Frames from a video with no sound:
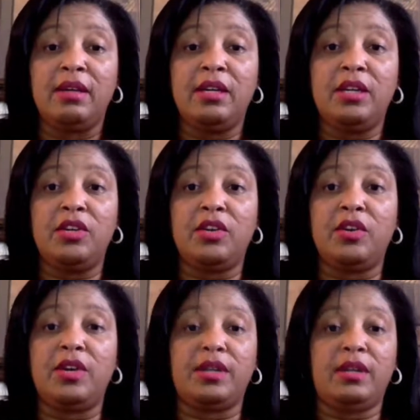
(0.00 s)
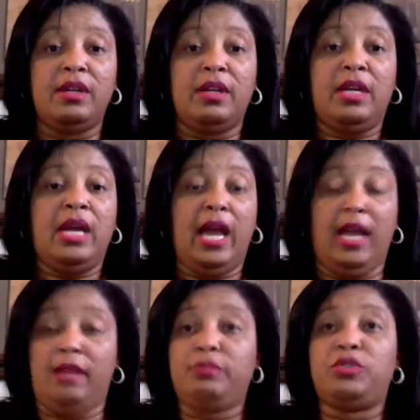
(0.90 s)
you know,
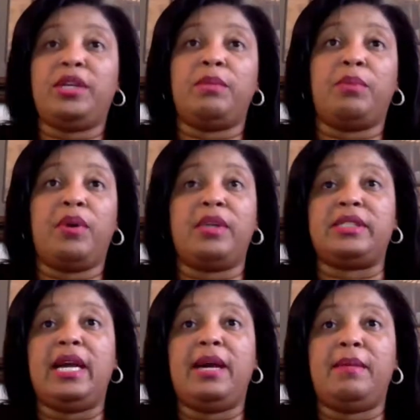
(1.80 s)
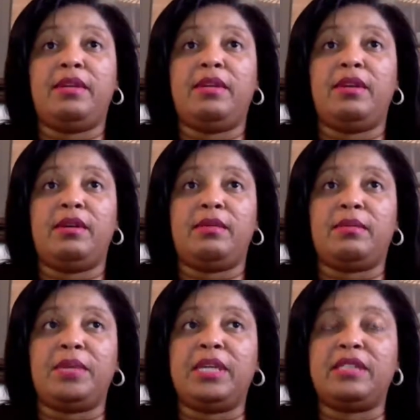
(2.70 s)
and I'm trading part-time, you know,
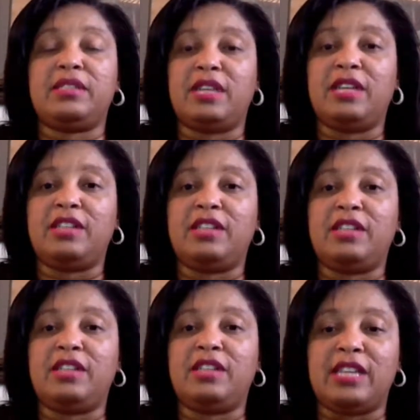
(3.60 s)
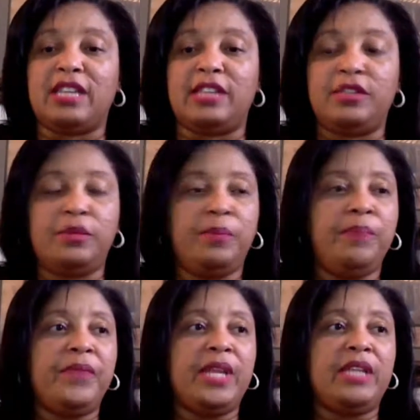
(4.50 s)
because of the other things that I do.
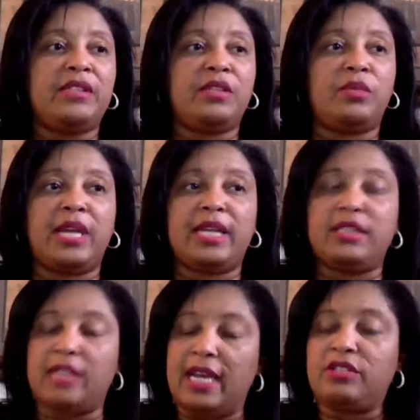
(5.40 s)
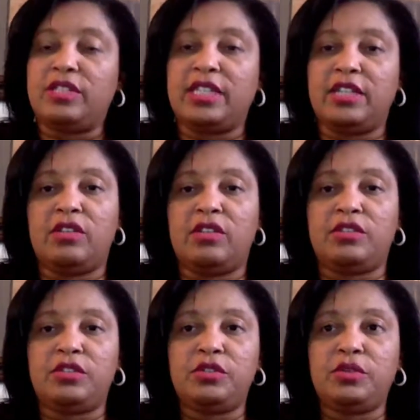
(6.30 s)
And so when I actually get on
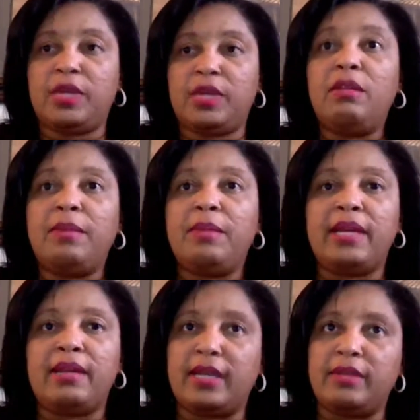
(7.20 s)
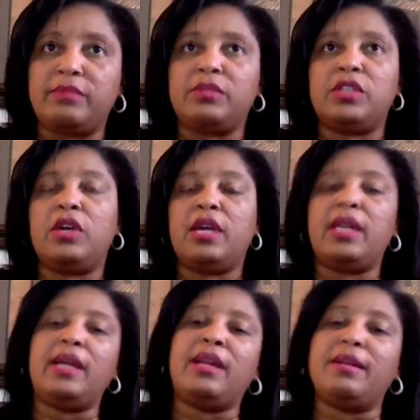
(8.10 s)
to trade, I only made like, you know,
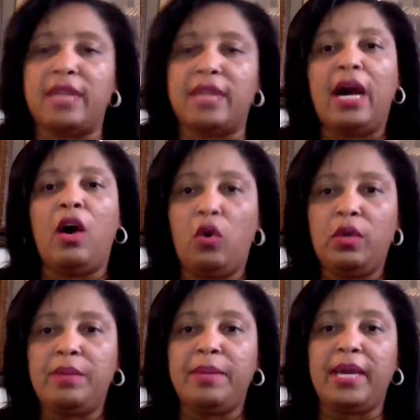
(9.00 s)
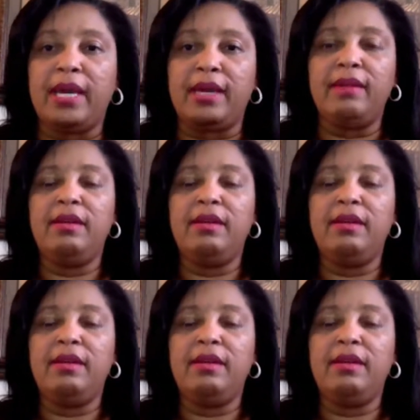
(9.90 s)
and not only made,